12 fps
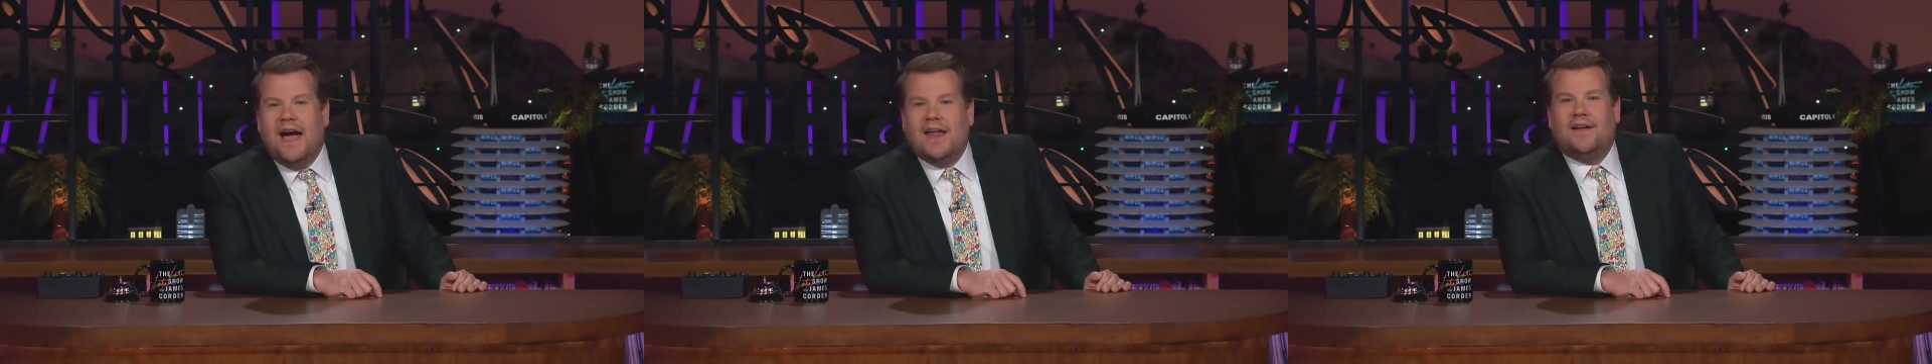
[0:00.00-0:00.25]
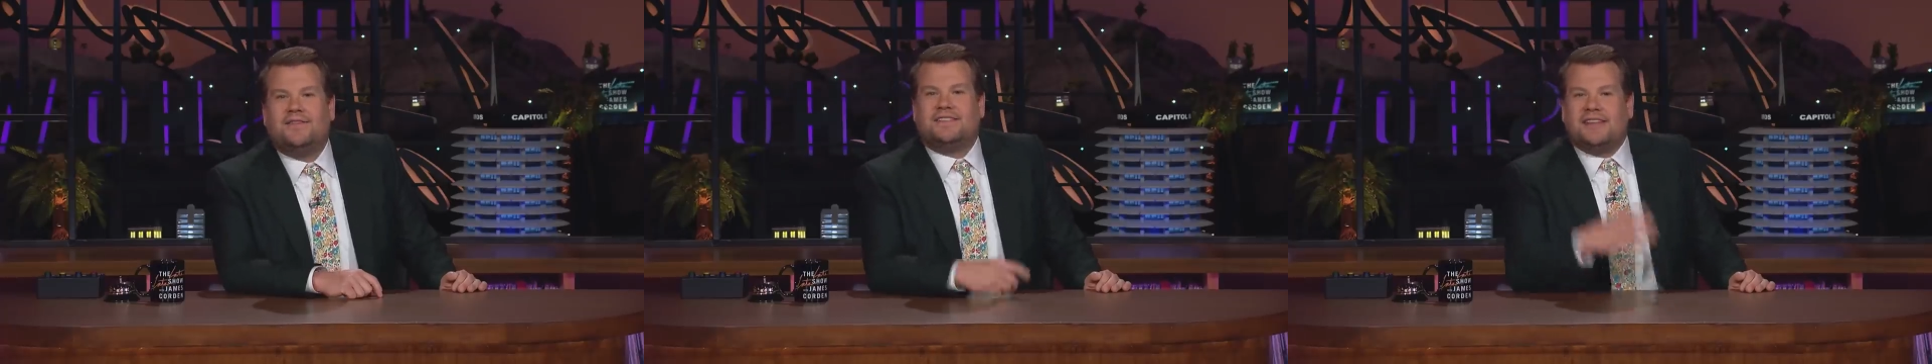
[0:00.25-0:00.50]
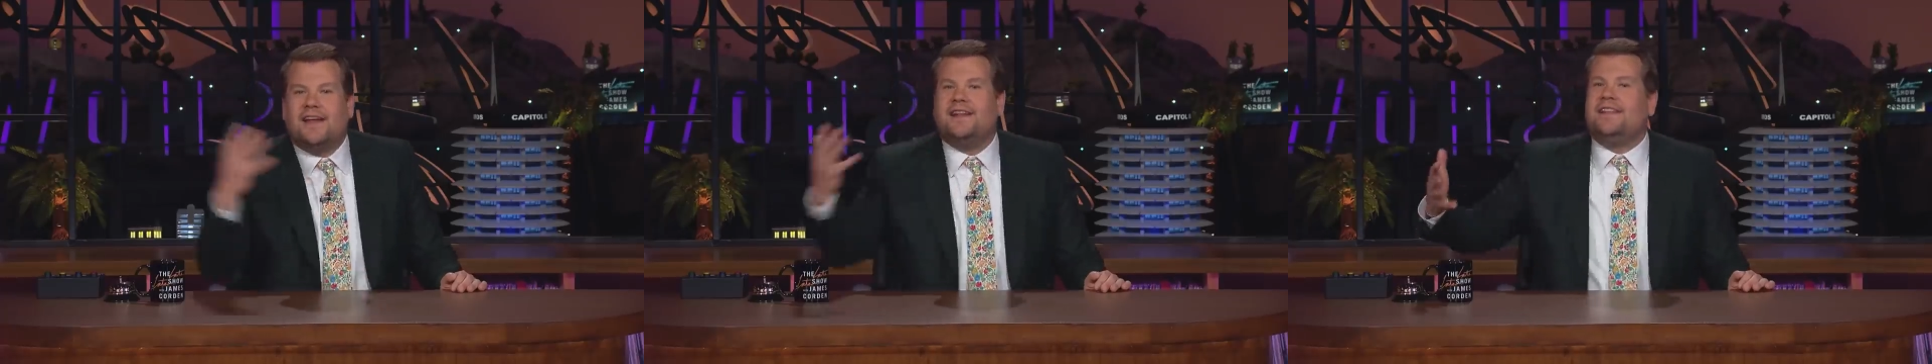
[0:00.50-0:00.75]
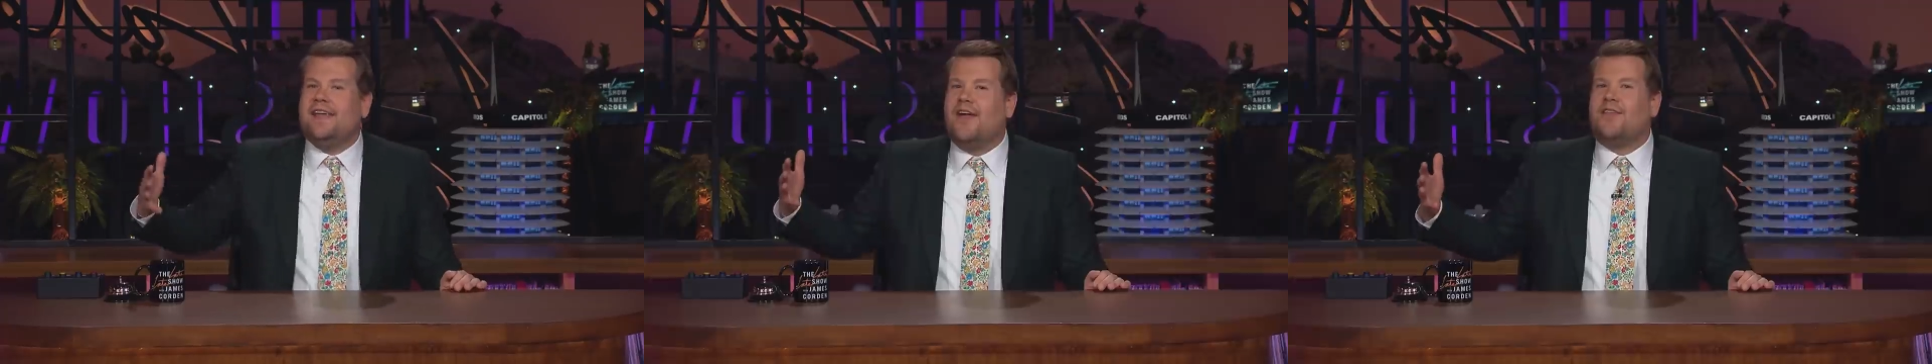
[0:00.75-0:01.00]
And I've
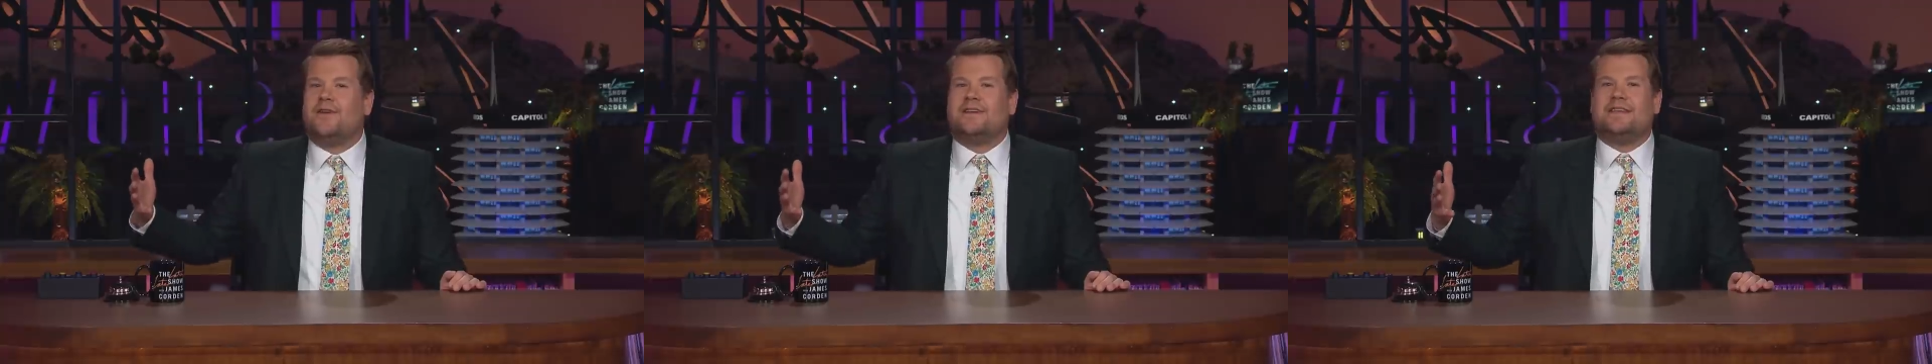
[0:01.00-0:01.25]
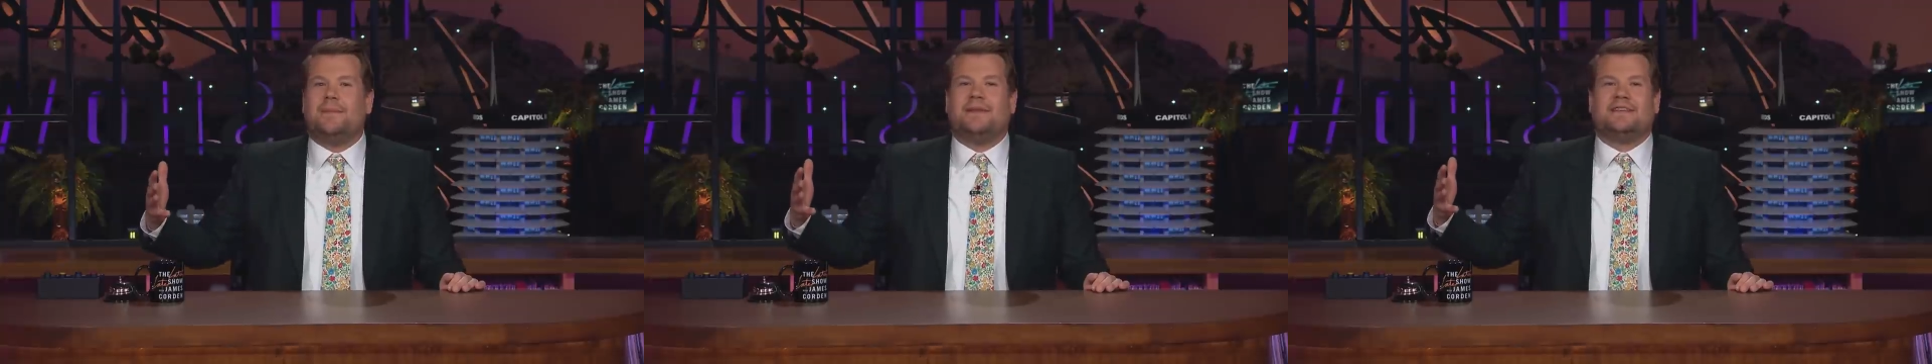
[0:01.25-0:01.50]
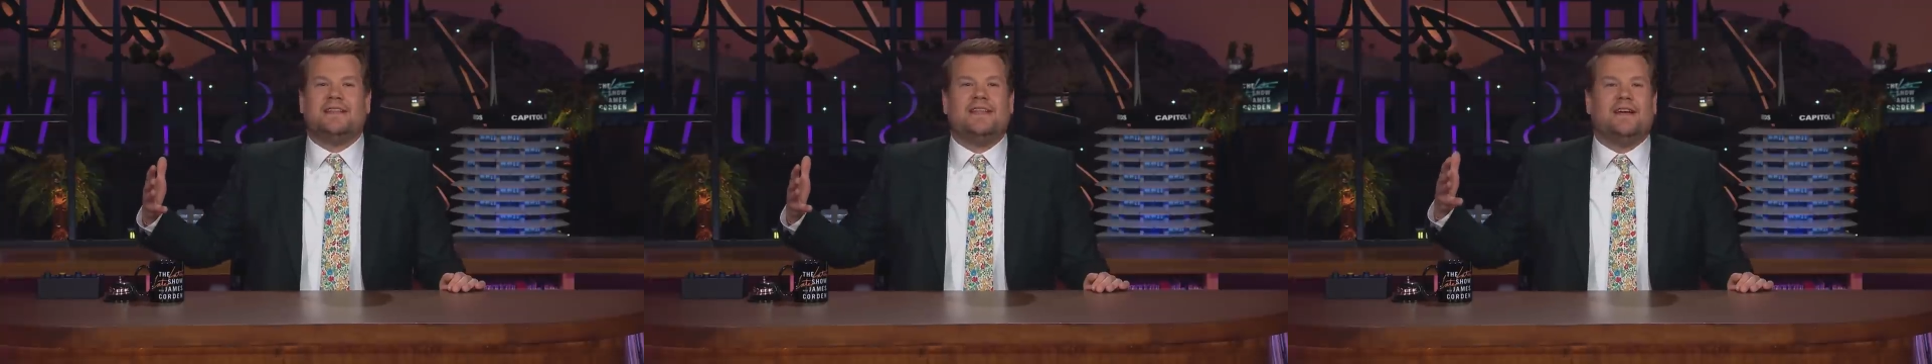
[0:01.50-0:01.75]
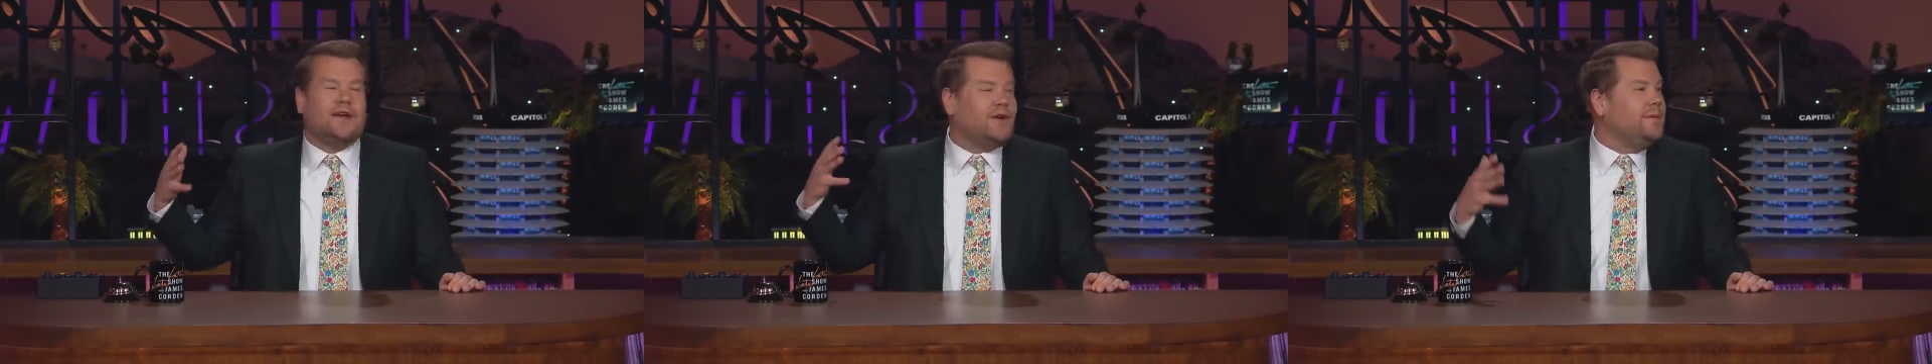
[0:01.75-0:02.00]
studied the other exhibits,
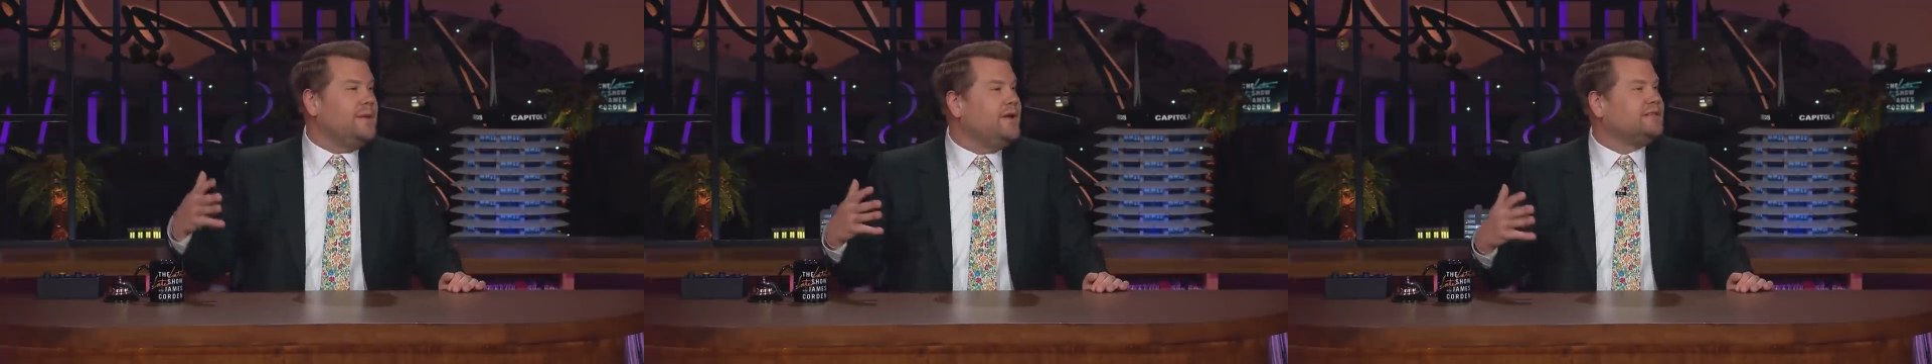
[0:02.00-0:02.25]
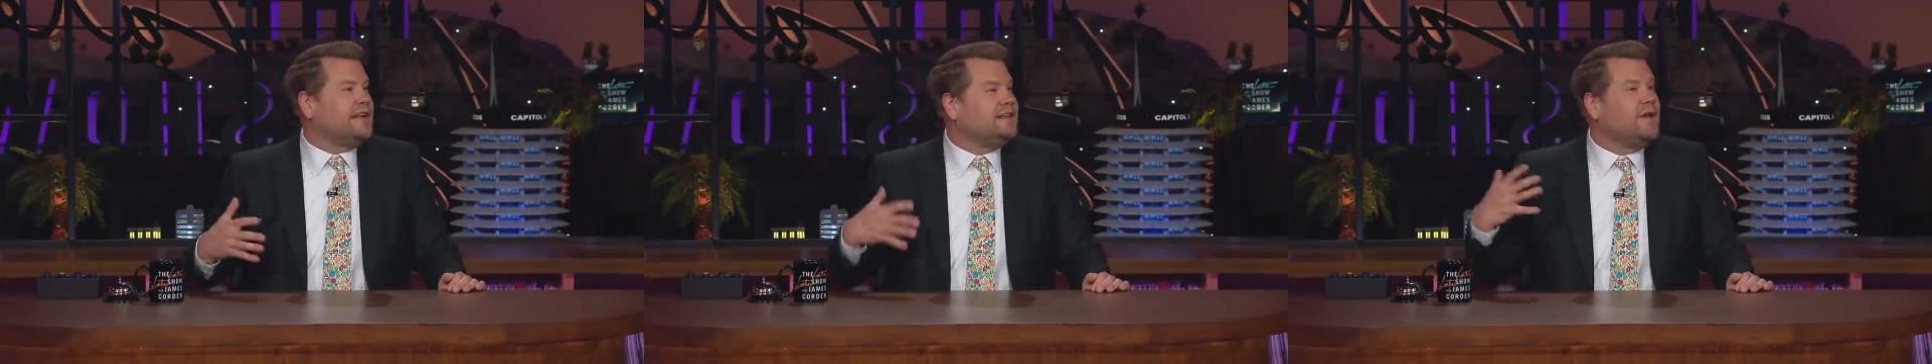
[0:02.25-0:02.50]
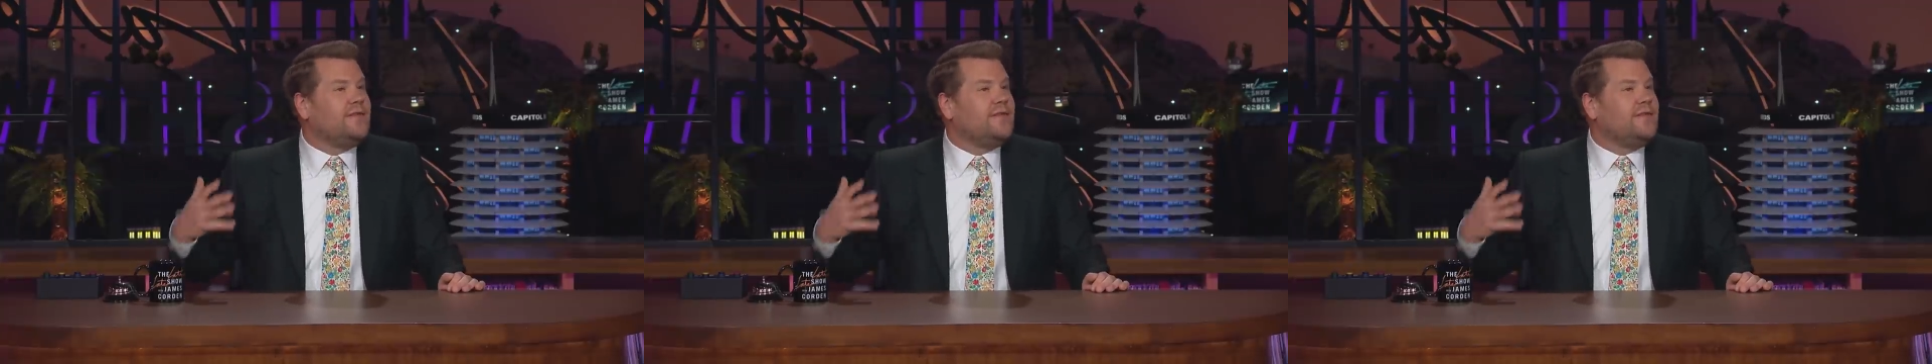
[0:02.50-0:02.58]
and I've got to be honest,